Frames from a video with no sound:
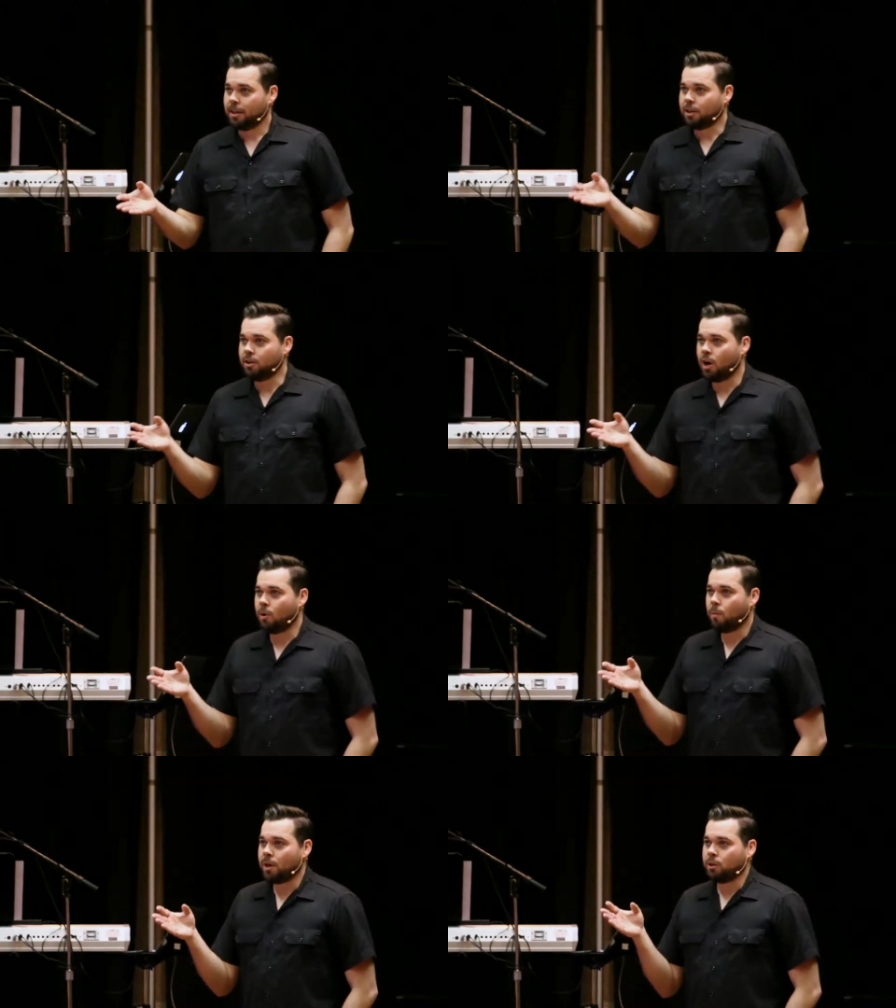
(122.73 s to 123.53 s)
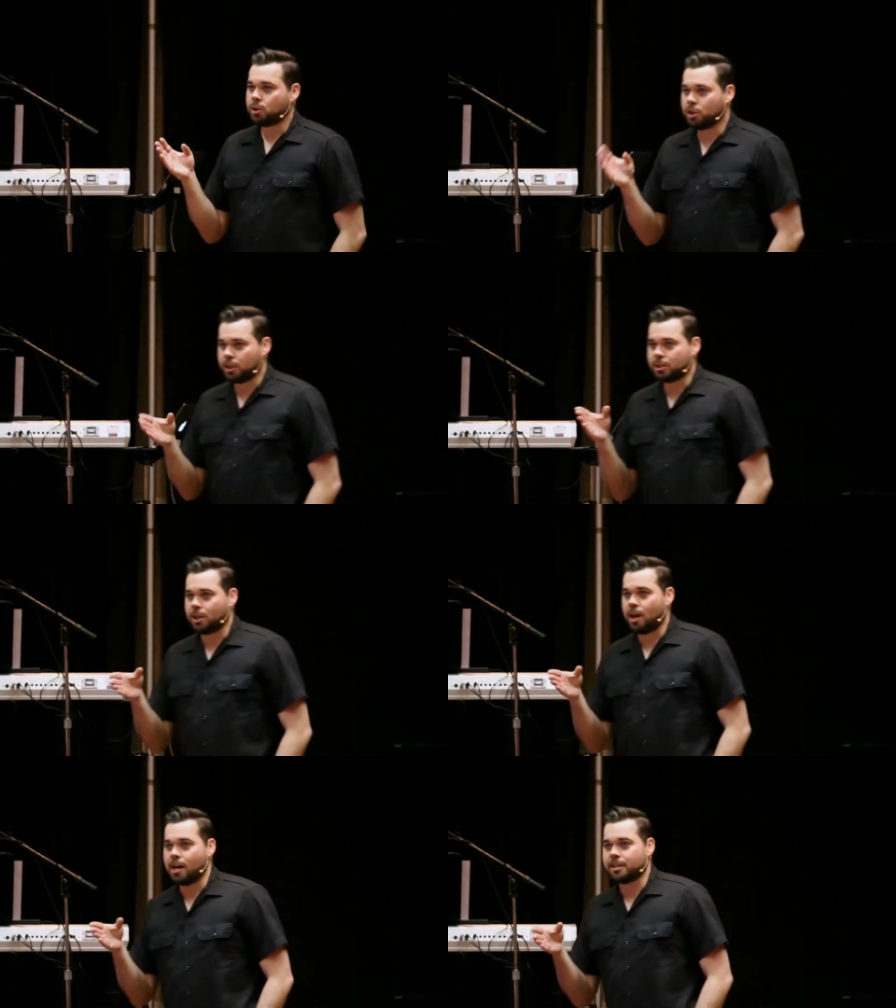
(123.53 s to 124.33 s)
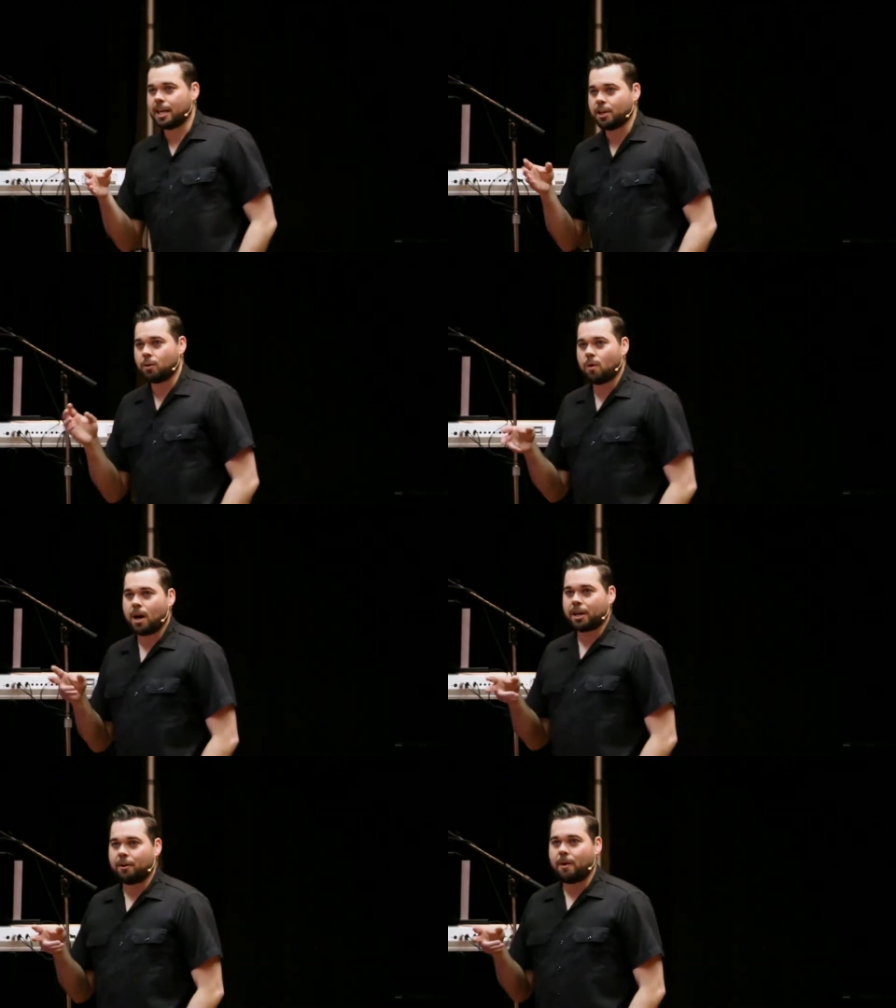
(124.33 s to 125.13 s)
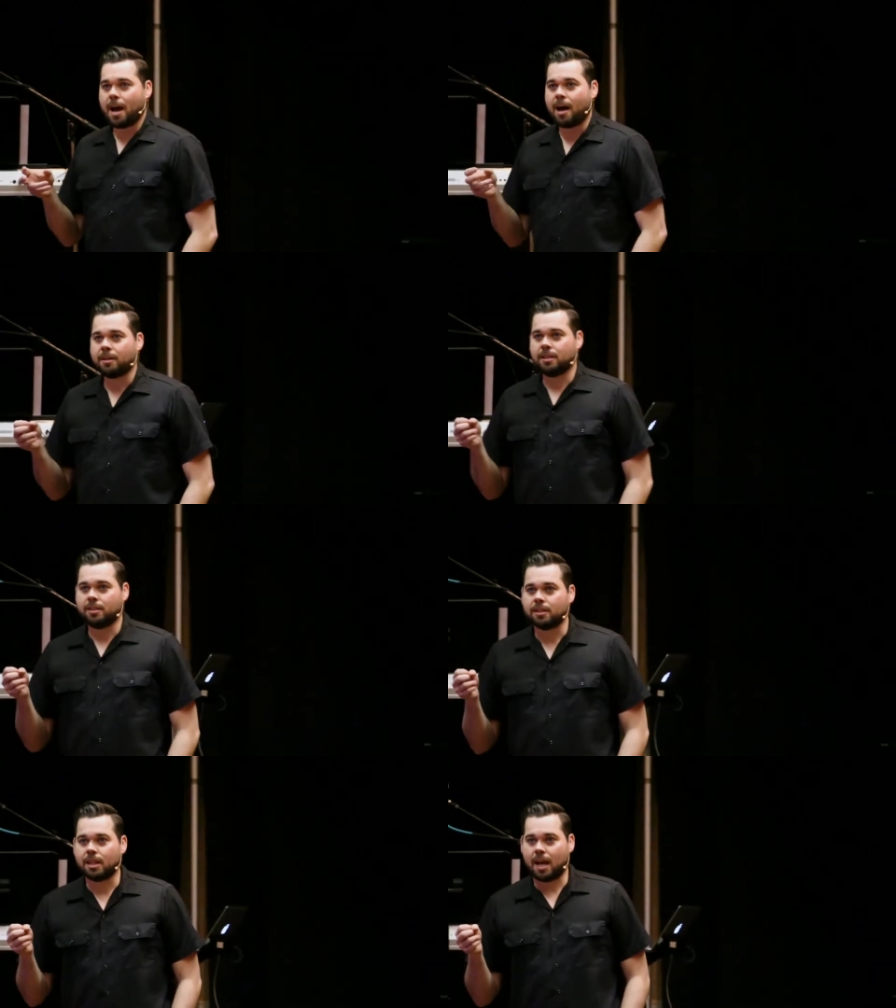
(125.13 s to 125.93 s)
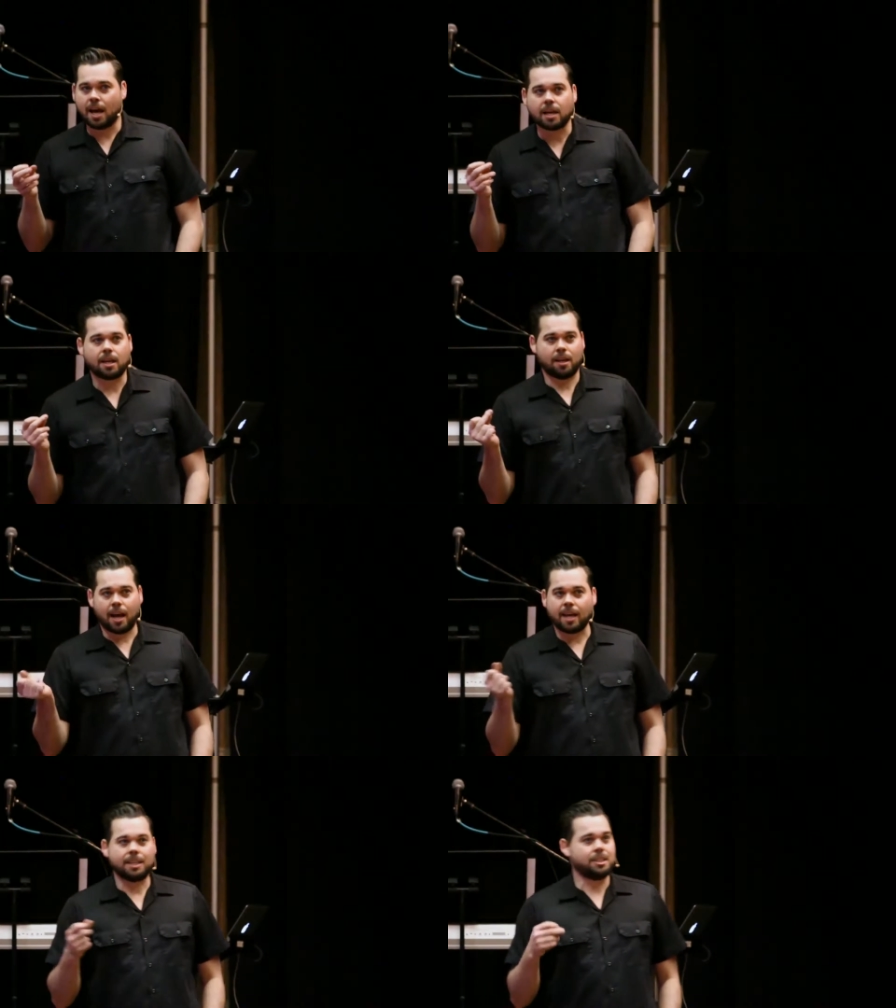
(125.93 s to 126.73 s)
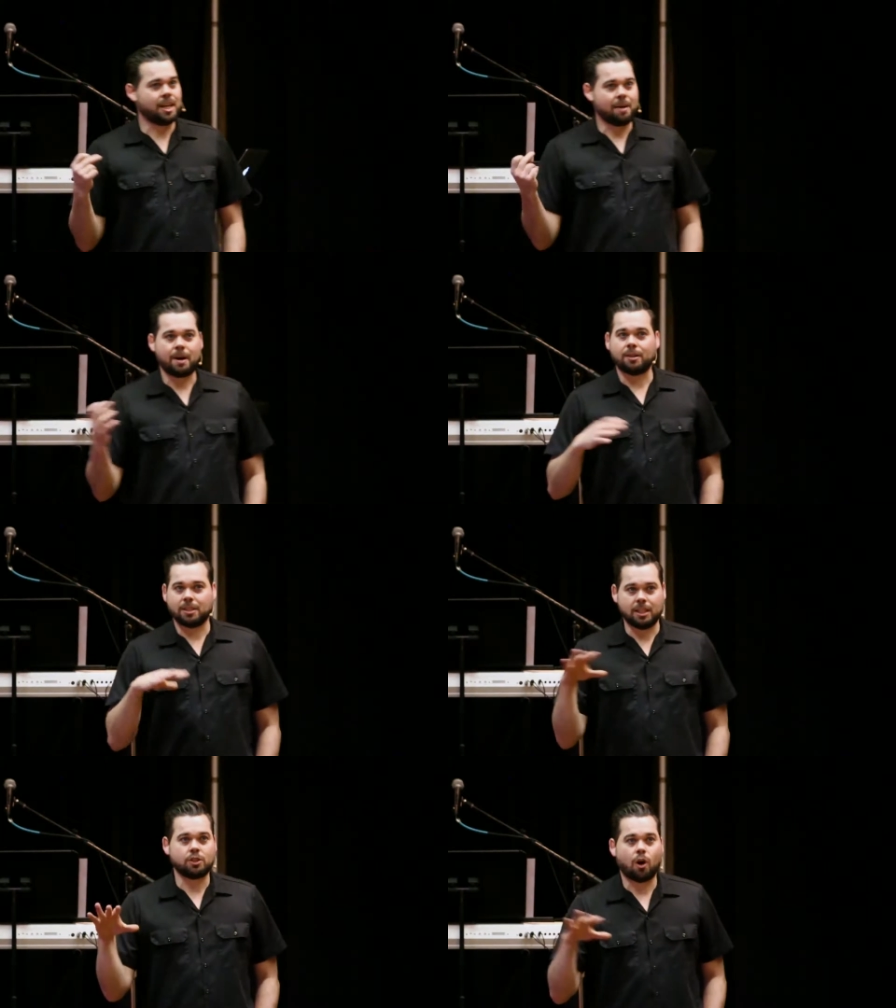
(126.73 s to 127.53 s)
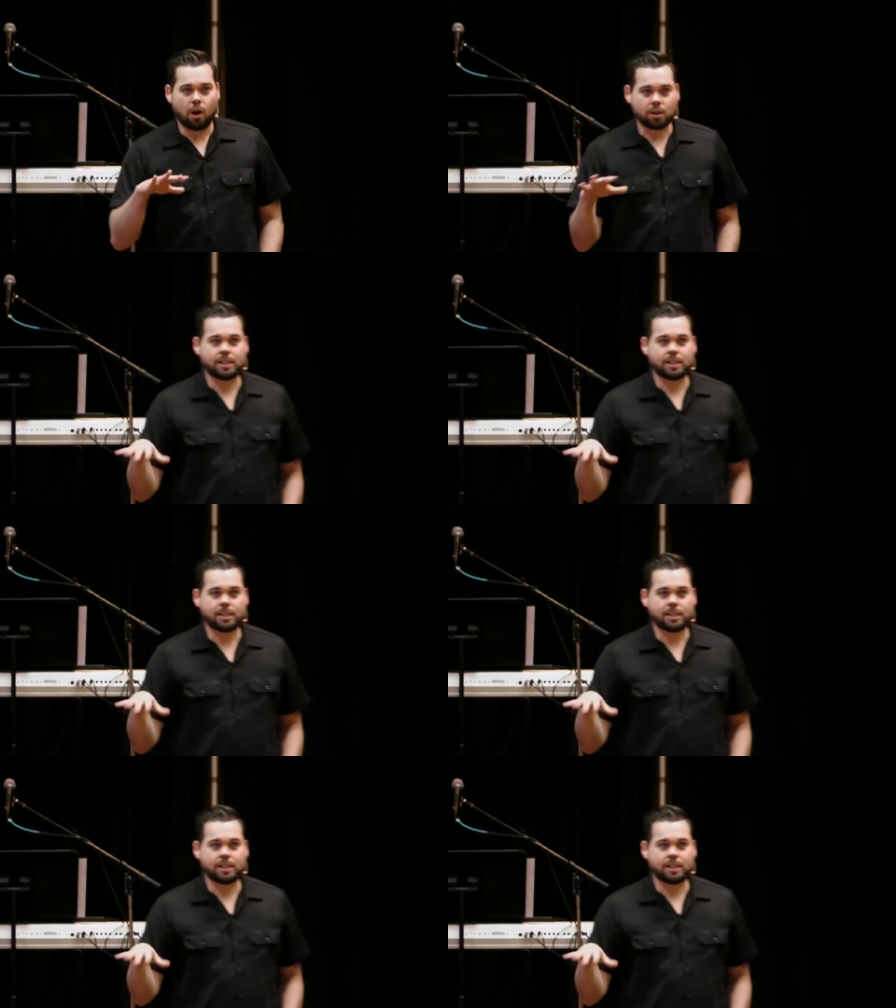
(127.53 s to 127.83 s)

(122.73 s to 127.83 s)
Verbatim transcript: You know, one of those good songs that you're walking around and you're like, I could jam out to this all